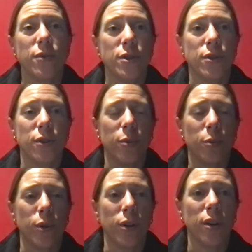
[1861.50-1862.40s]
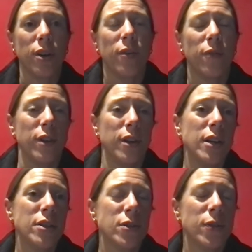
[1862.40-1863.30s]
a certain word. For the
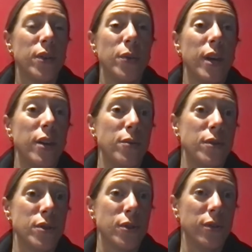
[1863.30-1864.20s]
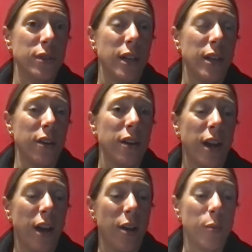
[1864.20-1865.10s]
next story, you can't use a certain letter.
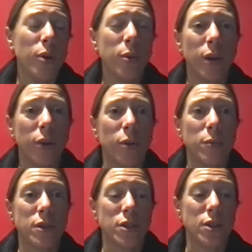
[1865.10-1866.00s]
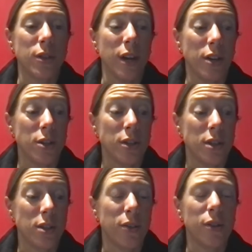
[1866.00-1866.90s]
And both my groups this year actually
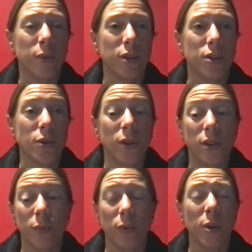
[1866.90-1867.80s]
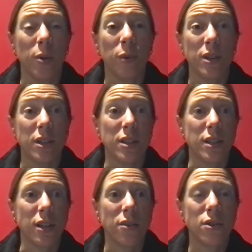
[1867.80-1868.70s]
started with a story. And then when they went to the
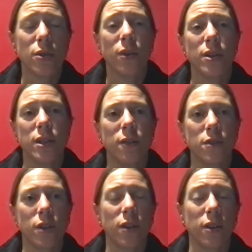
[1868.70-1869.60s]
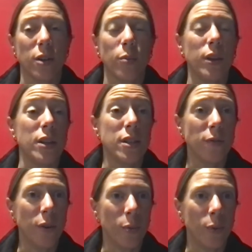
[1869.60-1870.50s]
second story, instead of starting a completely
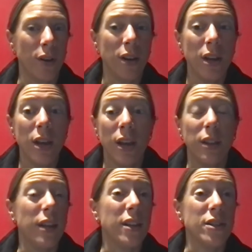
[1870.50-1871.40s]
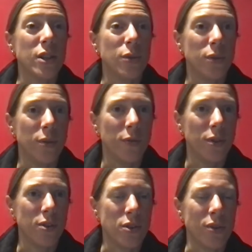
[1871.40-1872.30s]
different one, they continued the
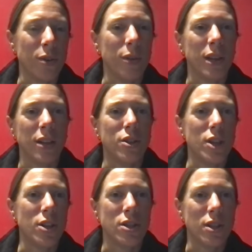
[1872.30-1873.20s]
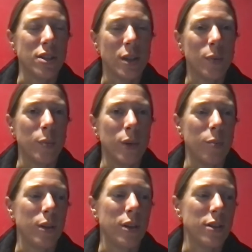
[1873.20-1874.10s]
first story, but they had to change things up a bit
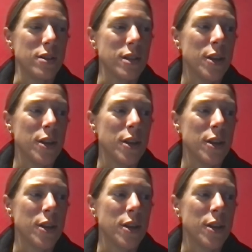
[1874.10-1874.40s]
because